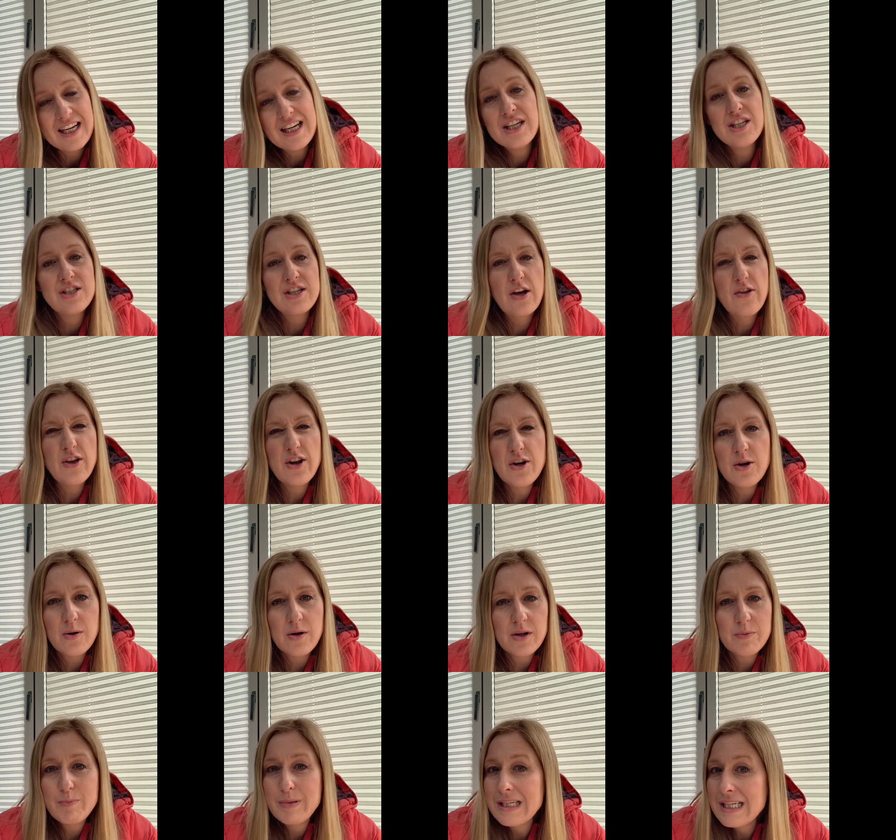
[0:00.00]
So they're
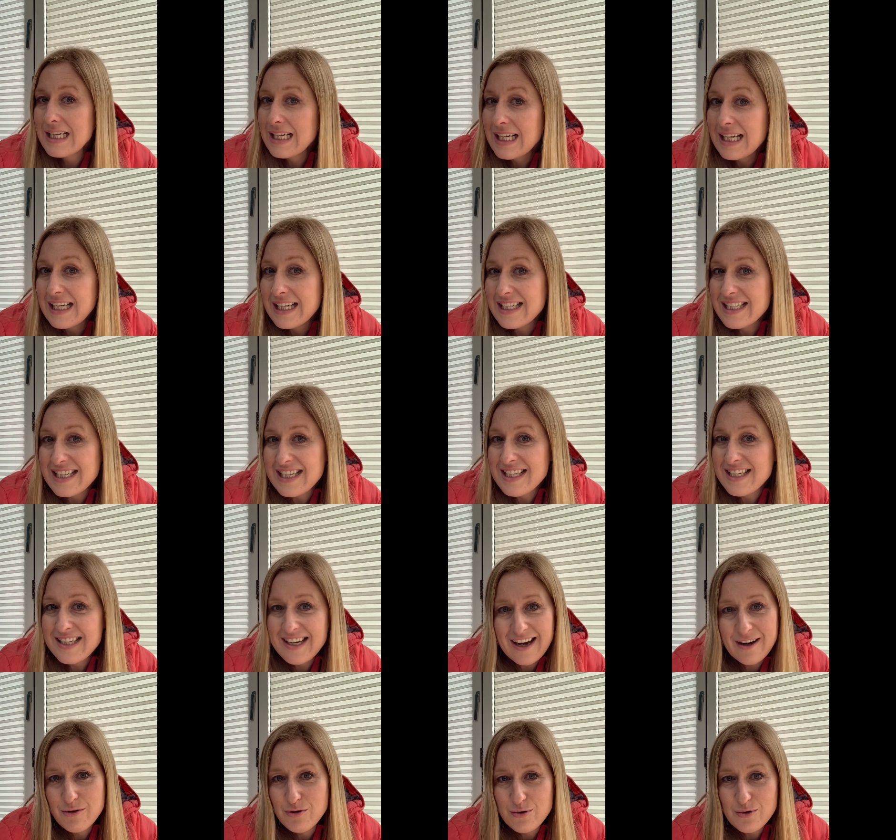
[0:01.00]
not particularly
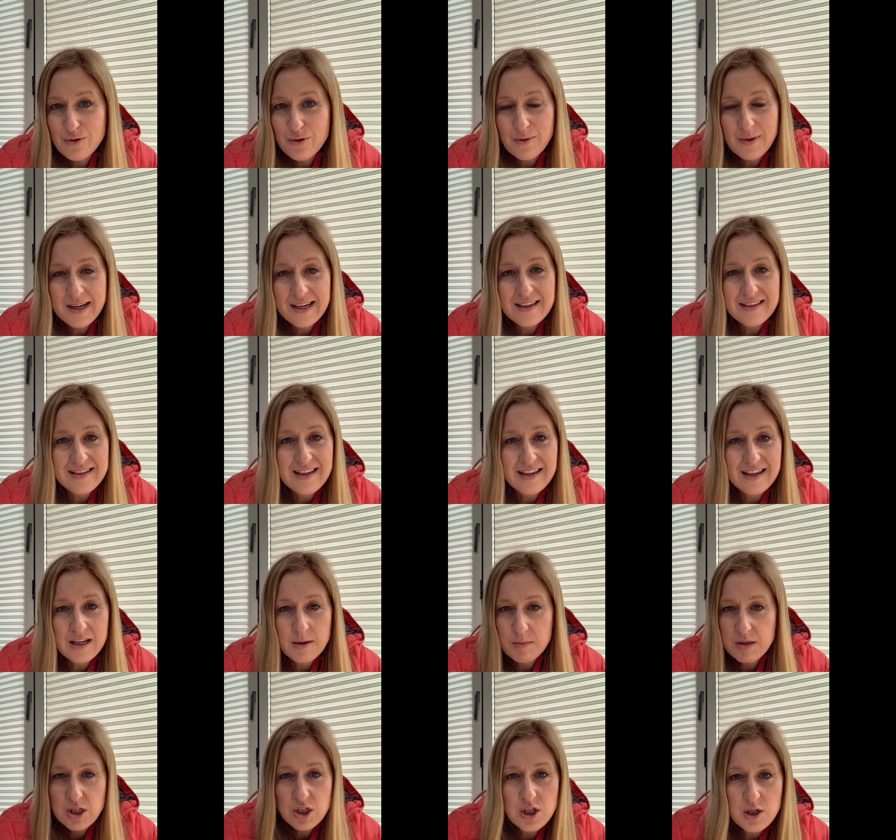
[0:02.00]
detailed drawings, they're gonna
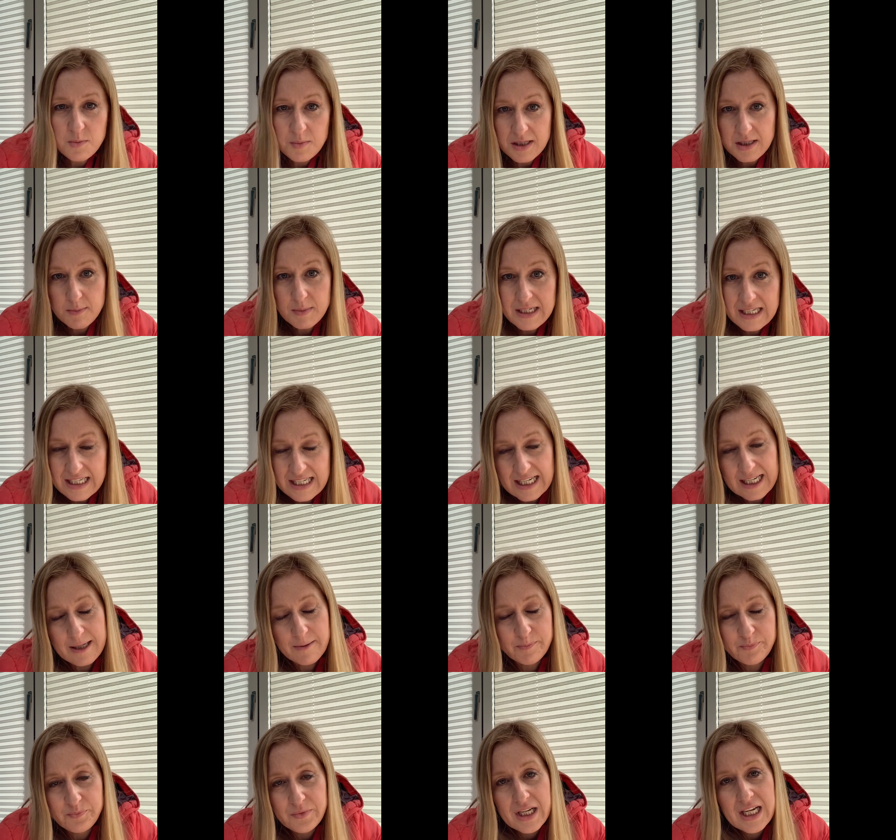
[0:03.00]
be super speedy.
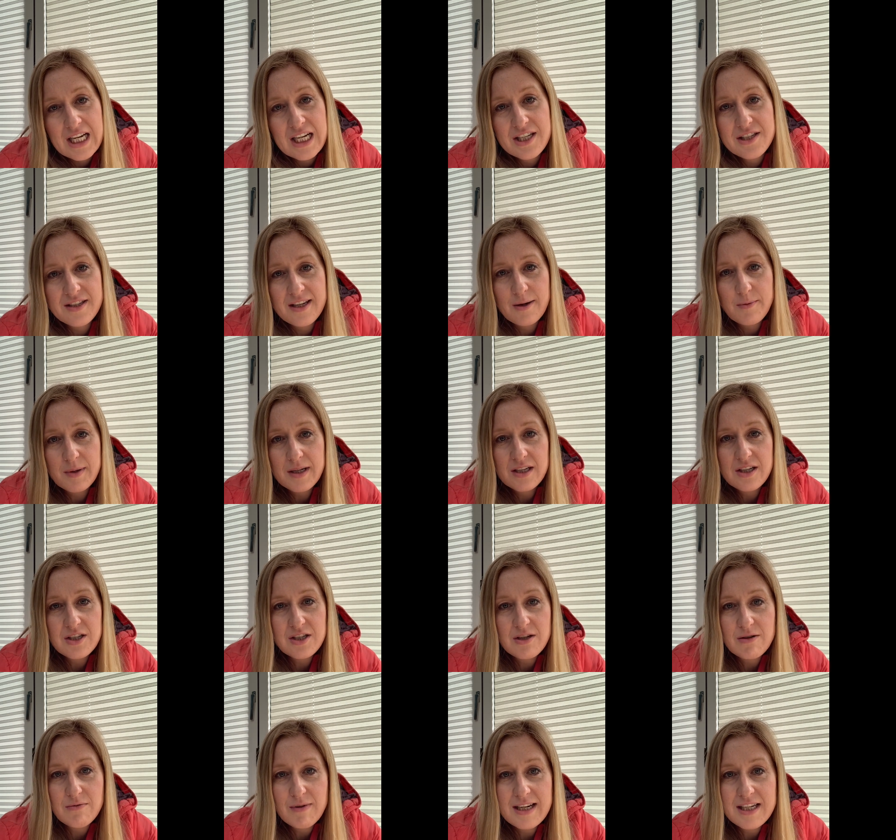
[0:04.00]
So we're gonna
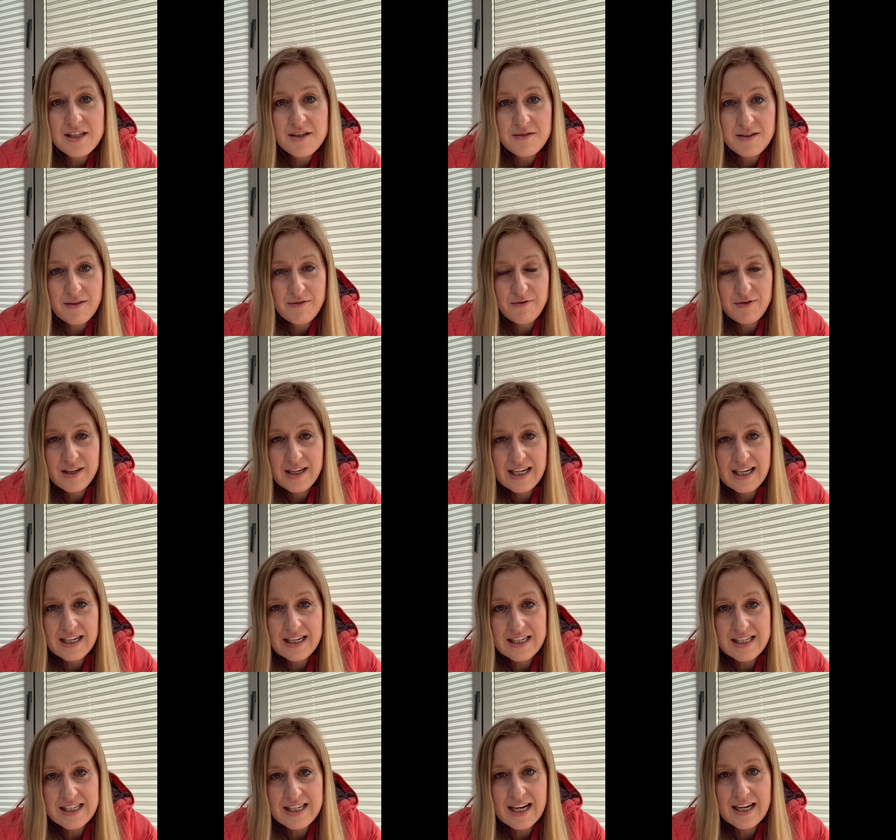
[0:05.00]
do a range of different
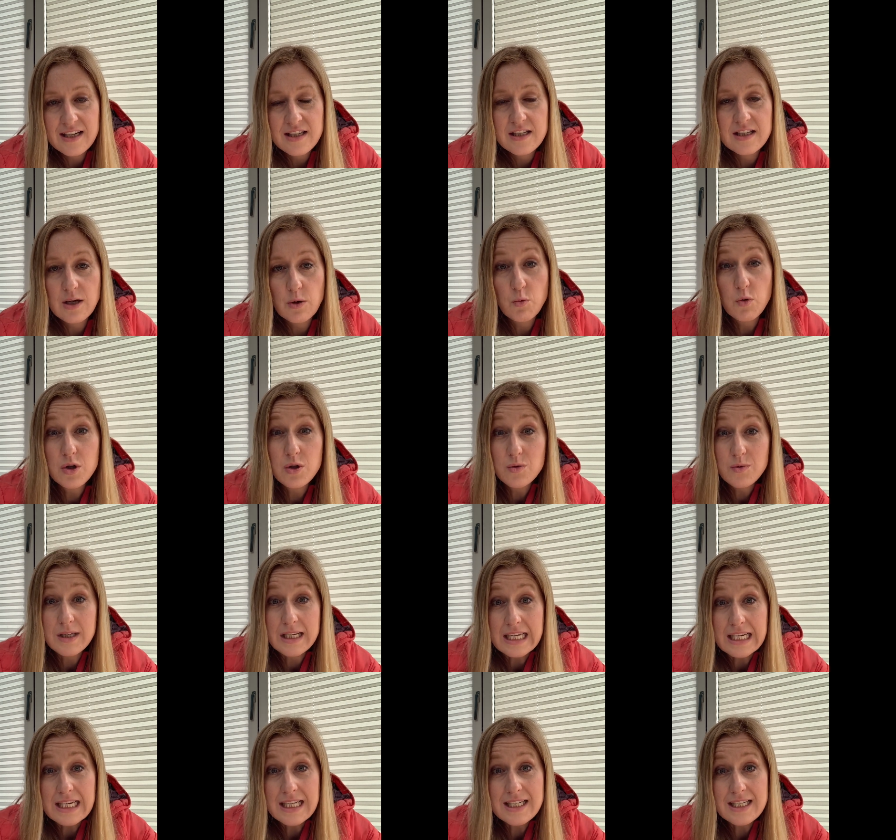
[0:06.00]
insects. So what you'll
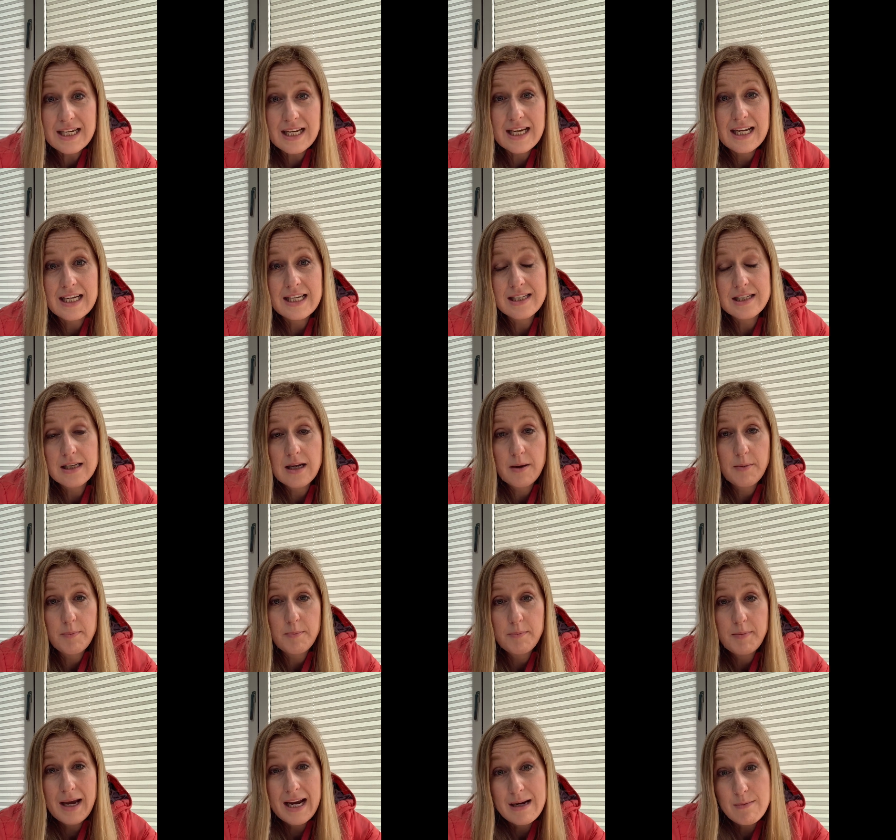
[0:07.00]
need is
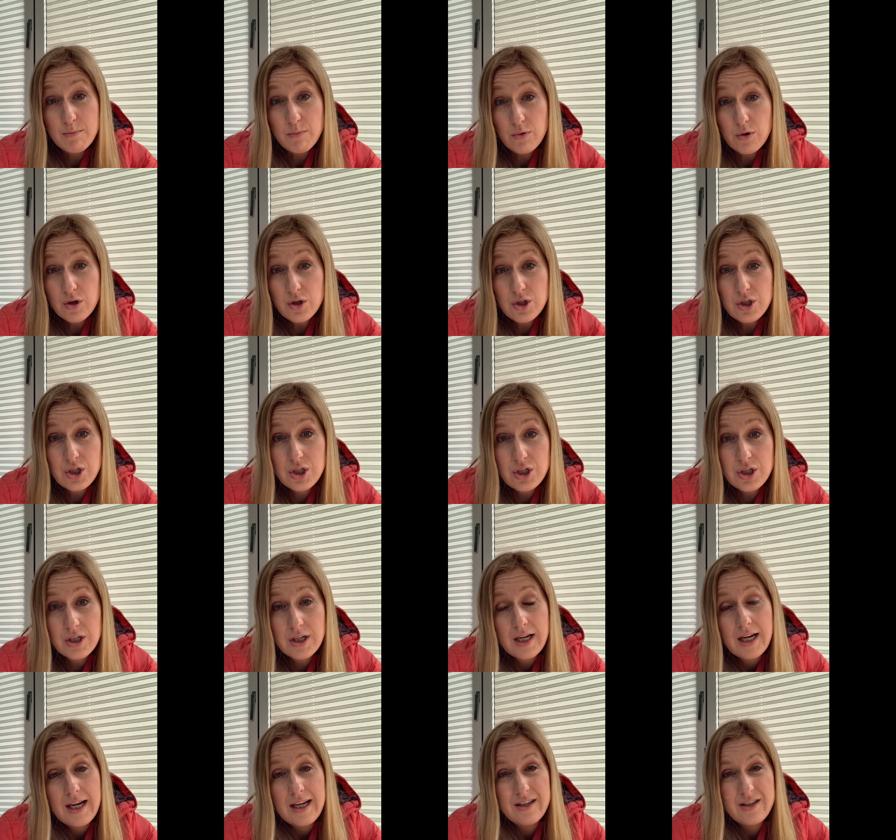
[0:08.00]
a paintbrush,
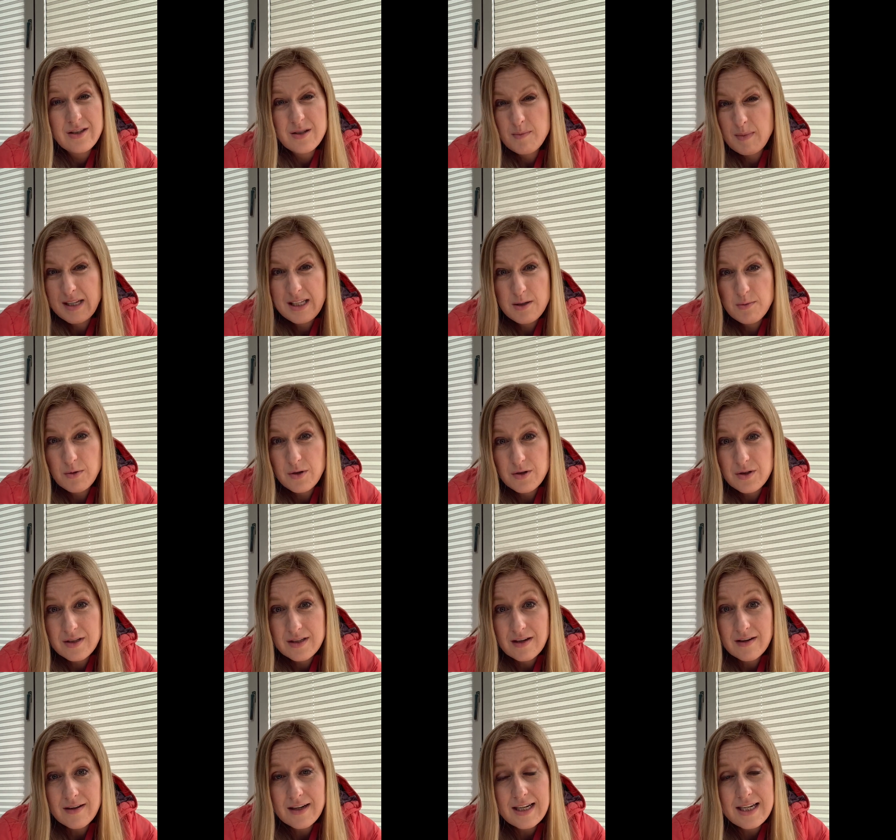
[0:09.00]
doesn't matter what
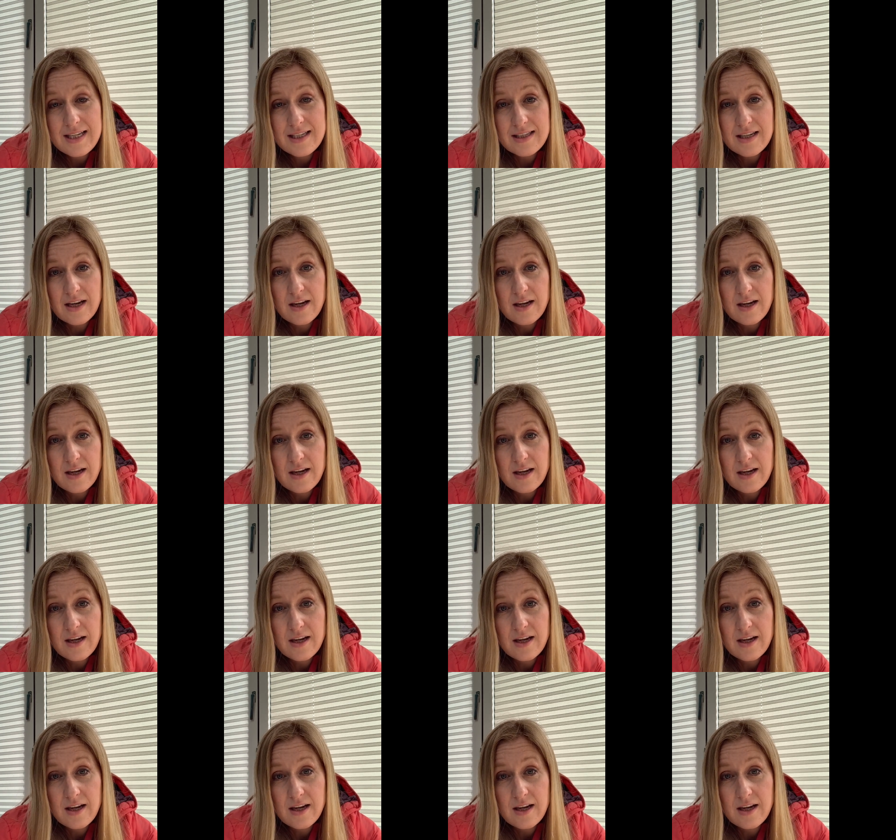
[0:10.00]
size.